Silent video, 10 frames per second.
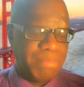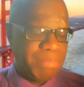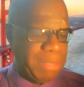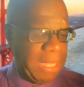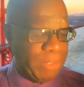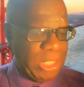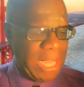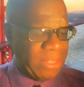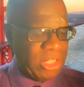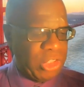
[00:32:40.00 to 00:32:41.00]
be able to
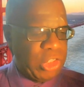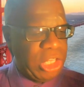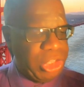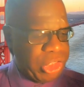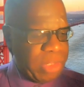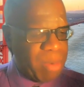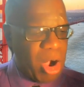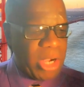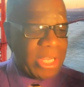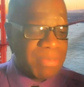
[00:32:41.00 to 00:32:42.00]
get this in your
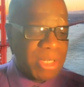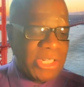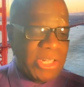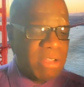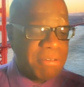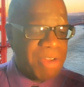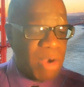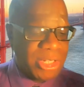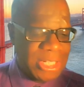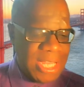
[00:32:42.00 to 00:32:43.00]
supermarkets, but
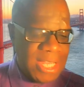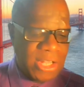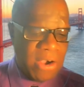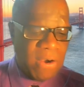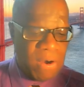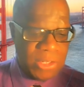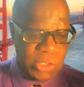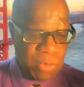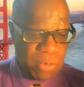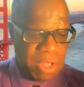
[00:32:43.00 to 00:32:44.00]
sunflower seeds are
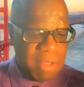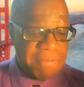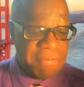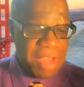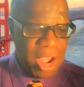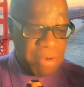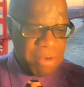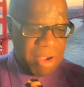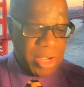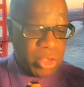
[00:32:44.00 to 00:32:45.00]
also
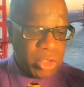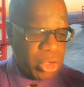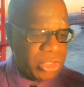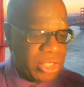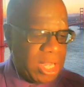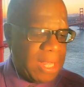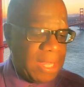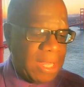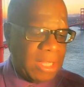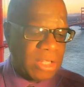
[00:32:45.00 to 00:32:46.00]
very, very good.
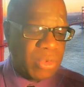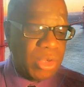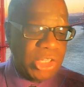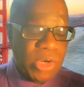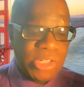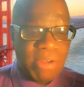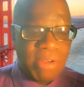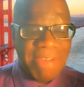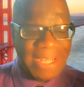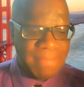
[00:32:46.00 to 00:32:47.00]
They're the good source
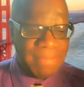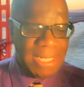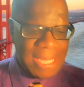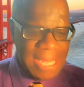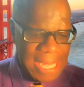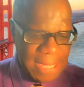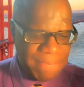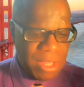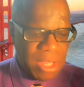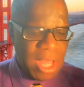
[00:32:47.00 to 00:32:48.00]
of vitamin E.
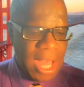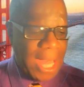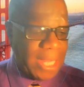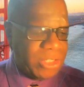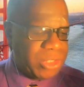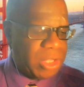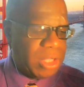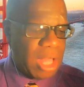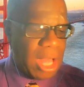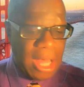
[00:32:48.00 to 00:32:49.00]
And
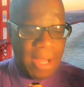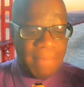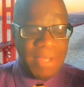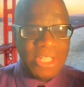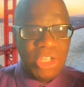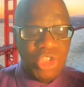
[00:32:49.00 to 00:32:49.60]
it's a